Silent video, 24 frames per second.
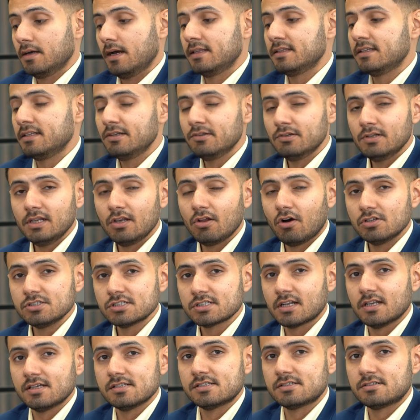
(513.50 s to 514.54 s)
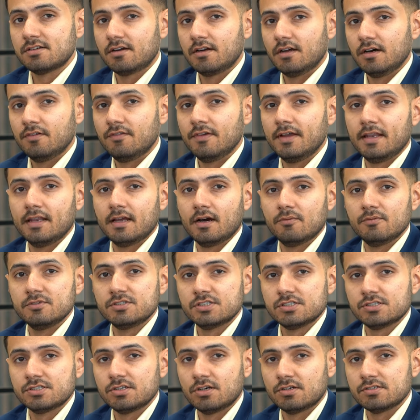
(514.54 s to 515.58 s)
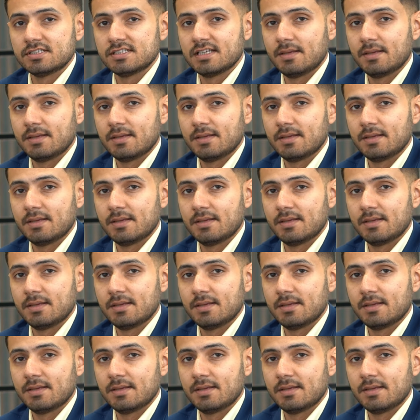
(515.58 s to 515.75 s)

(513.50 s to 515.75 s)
And the newly launched cluster, AVENA, which is your